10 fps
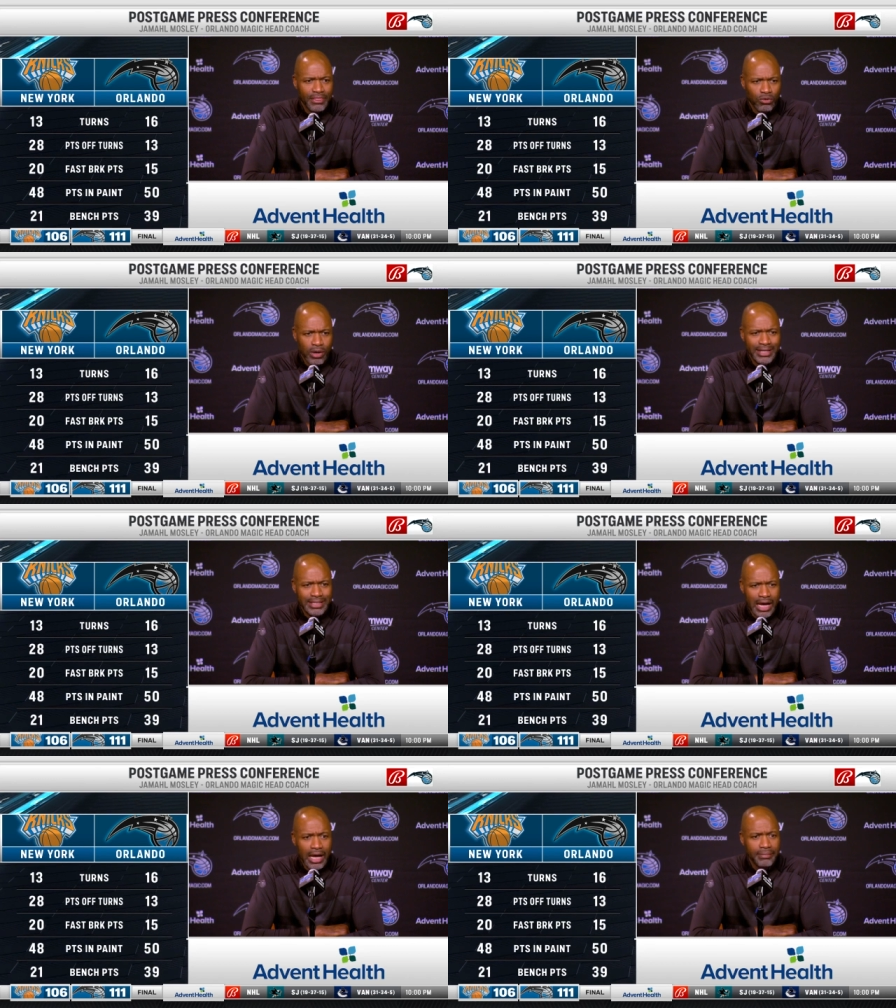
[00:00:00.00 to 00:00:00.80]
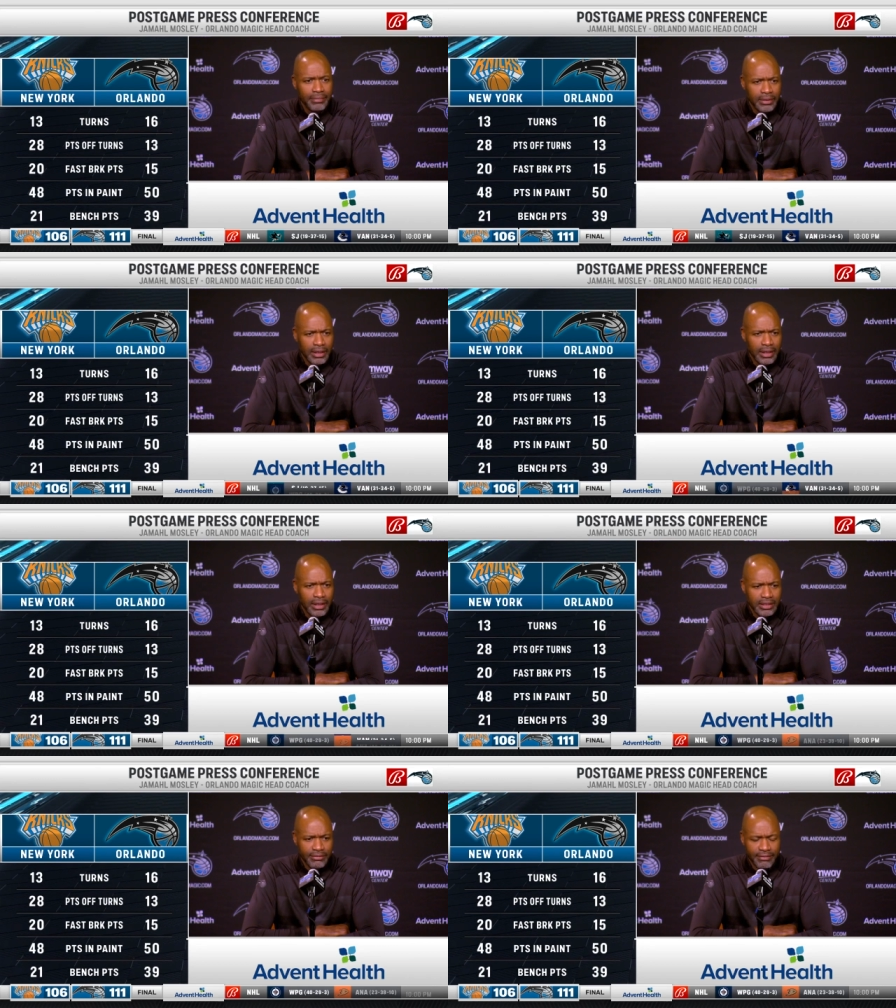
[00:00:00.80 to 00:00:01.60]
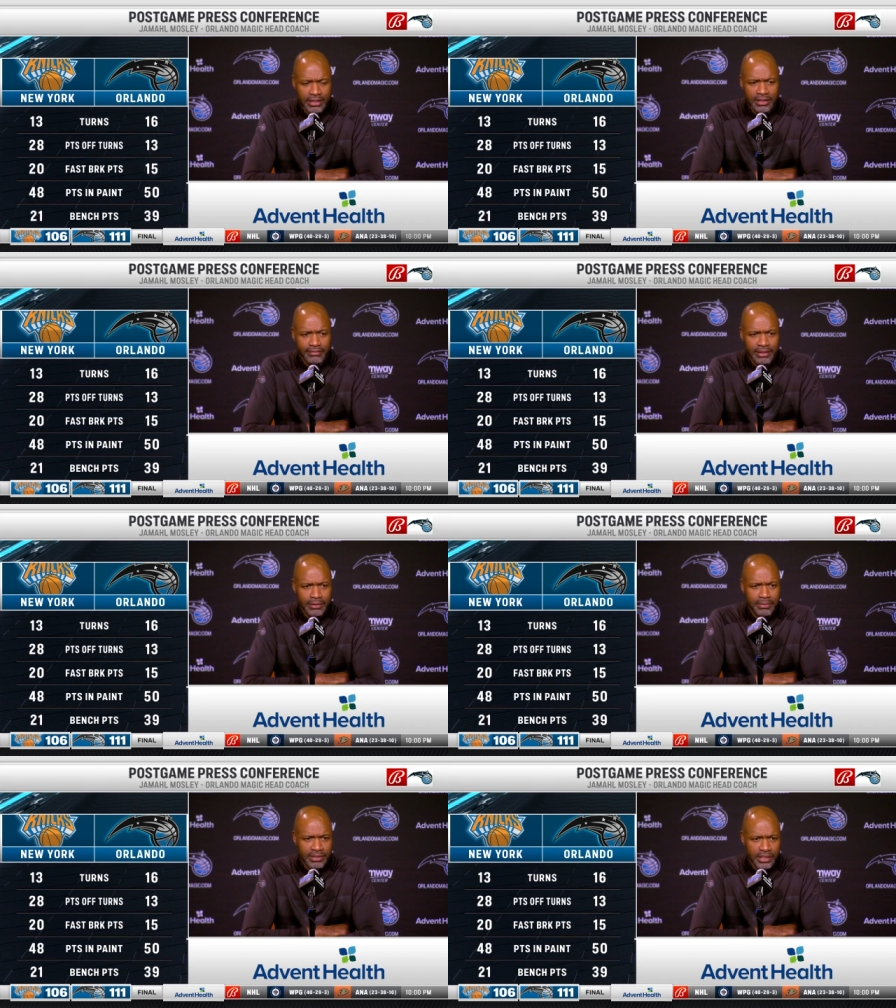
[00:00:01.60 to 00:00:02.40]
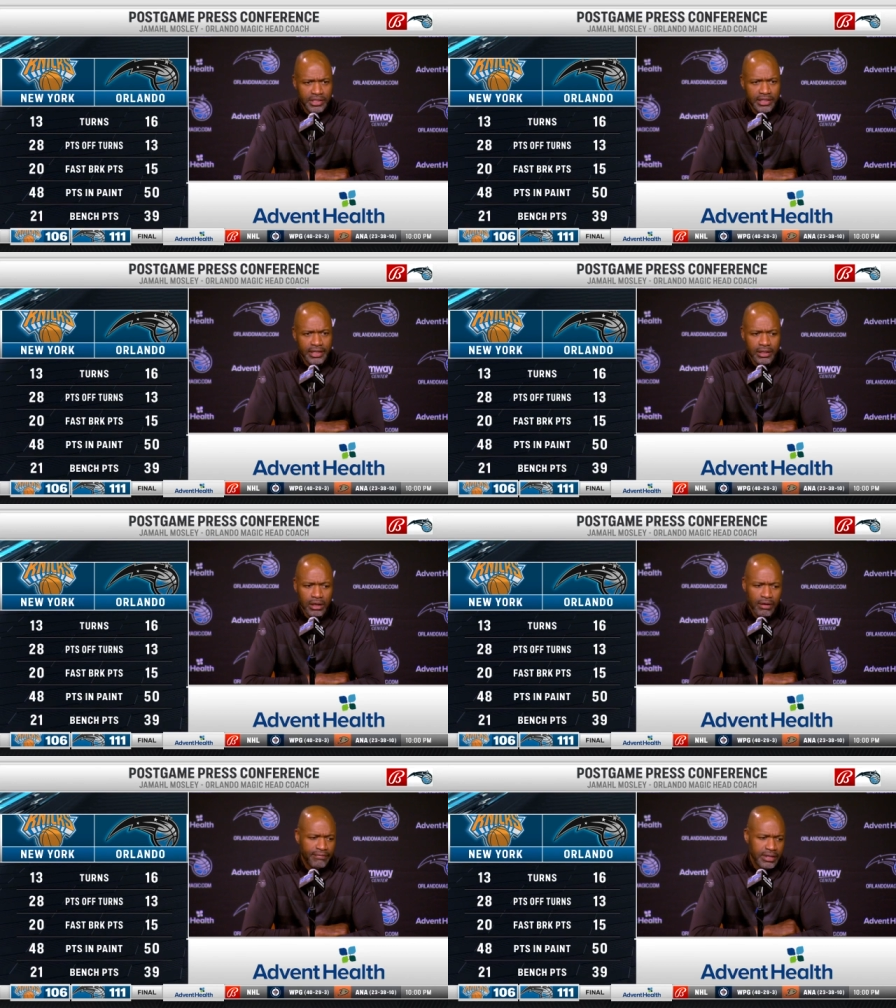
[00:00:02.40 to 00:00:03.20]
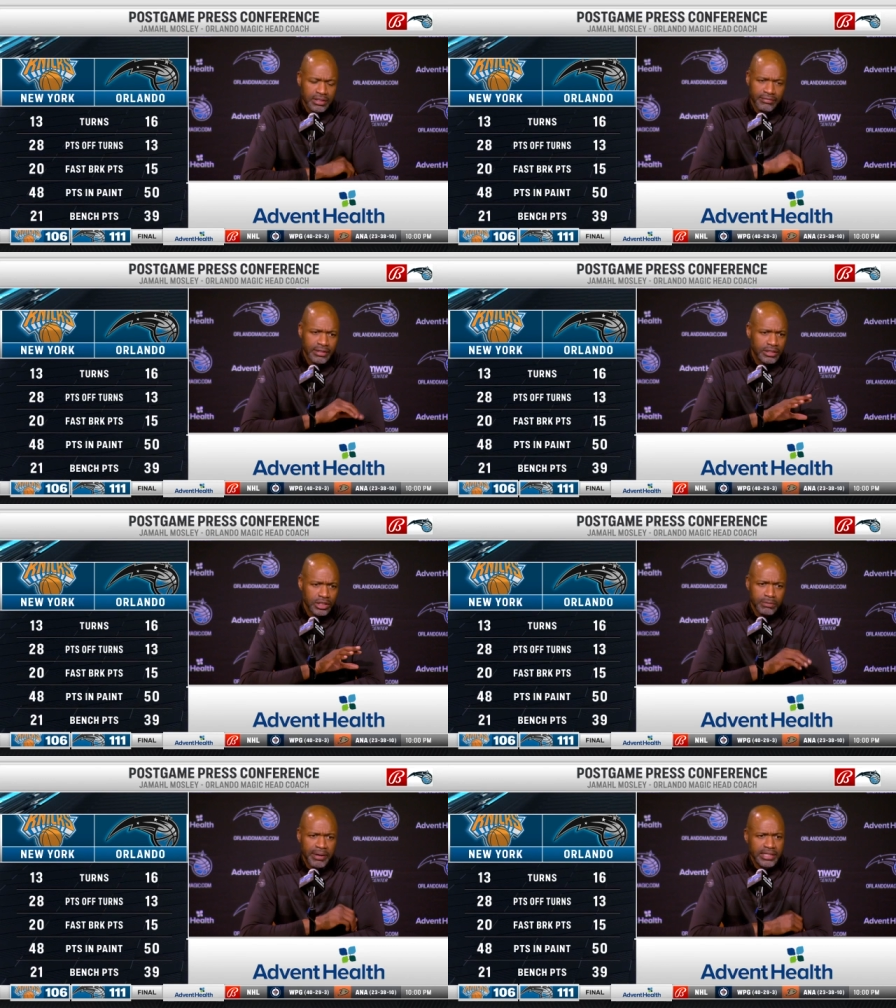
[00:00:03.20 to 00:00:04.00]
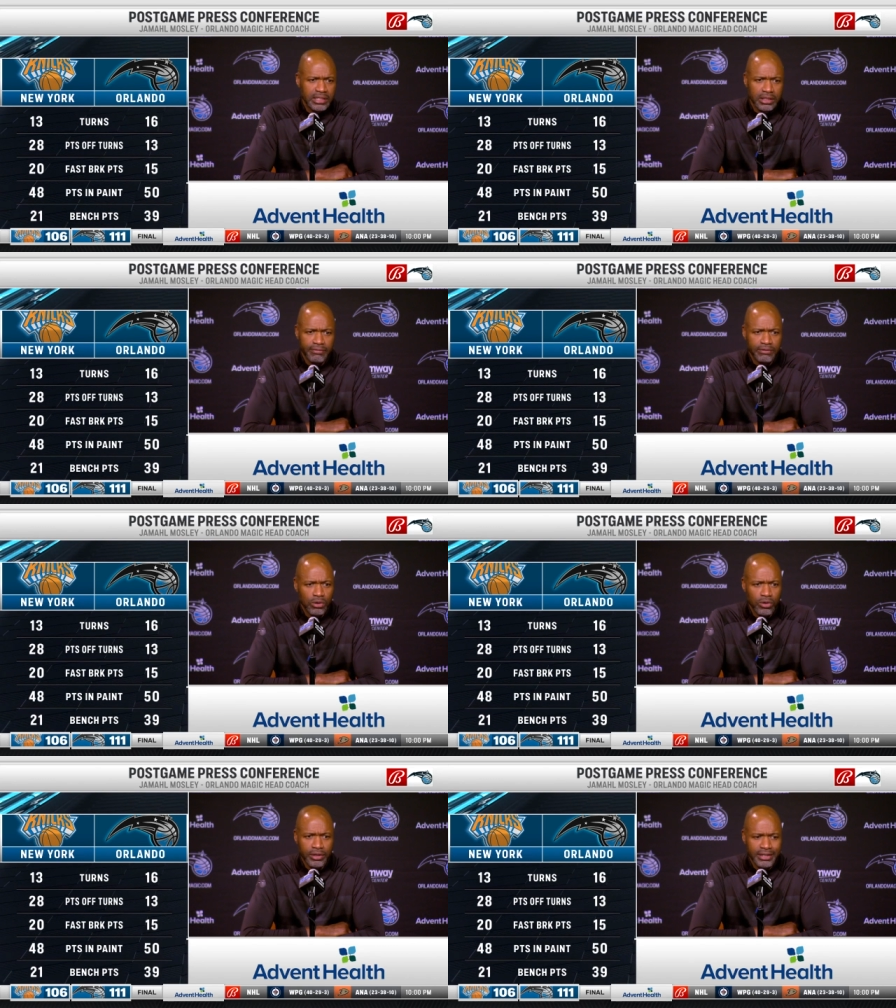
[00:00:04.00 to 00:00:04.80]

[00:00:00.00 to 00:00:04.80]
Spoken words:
the right time, defensively positioning, offensively just spacing the floor.